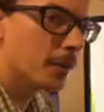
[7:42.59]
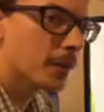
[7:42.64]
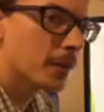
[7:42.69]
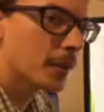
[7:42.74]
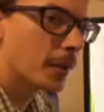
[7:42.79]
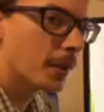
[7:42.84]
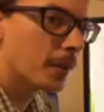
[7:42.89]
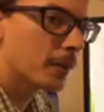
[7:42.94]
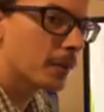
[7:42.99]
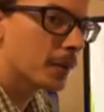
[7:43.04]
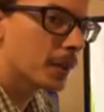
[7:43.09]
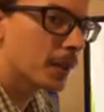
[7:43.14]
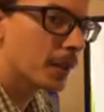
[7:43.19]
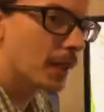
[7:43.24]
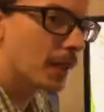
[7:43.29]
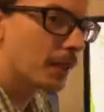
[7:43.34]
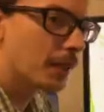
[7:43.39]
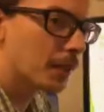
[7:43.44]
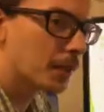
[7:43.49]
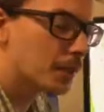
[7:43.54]
So
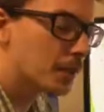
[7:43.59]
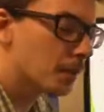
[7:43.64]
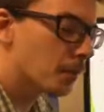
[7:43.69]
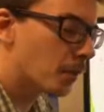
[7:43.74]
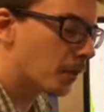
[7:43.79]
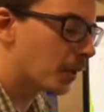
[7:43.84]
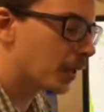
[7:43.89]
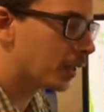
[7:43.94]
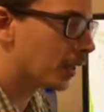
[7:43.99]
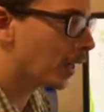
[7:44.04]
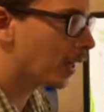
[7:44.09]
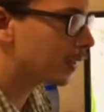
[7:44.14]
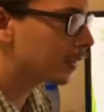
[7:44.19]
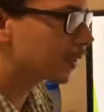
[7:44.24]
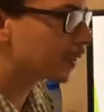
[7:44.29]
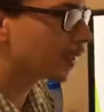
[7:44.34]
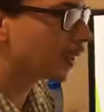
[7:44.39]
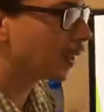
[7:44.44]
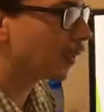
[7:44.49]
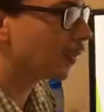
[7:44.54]
connecting some more dots there